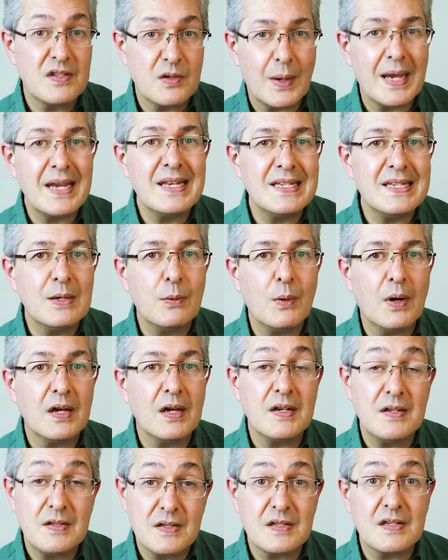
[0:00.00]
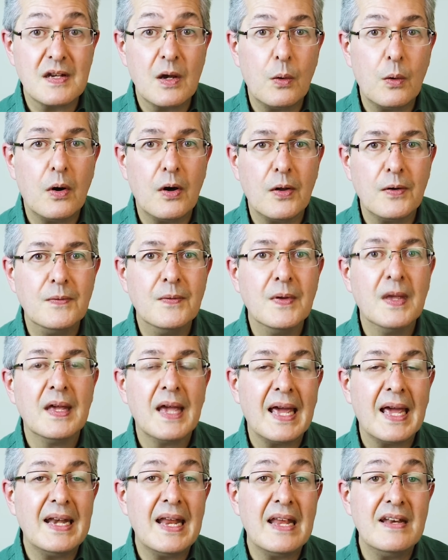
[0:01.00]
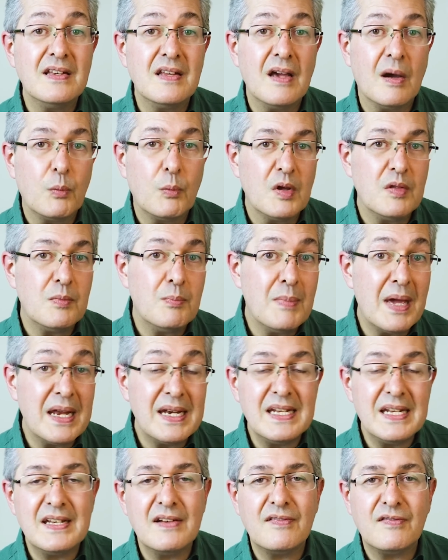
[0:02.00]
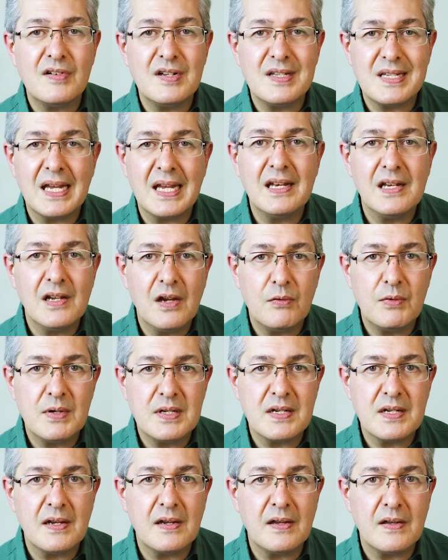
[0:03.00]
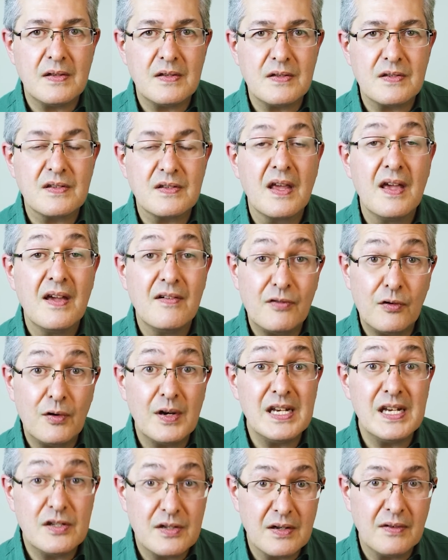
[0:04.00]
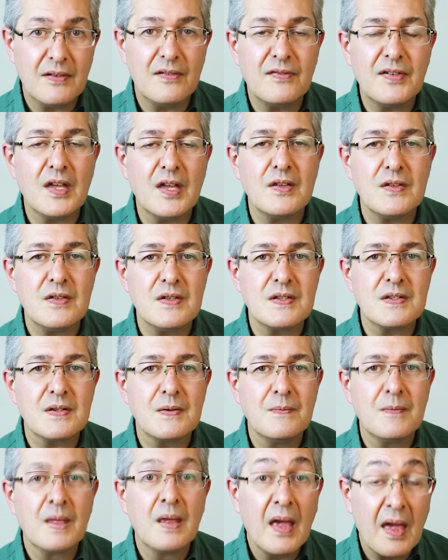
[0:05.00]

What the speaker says: to 81, and so on, and end up with many different 10-year returns for each of the funds.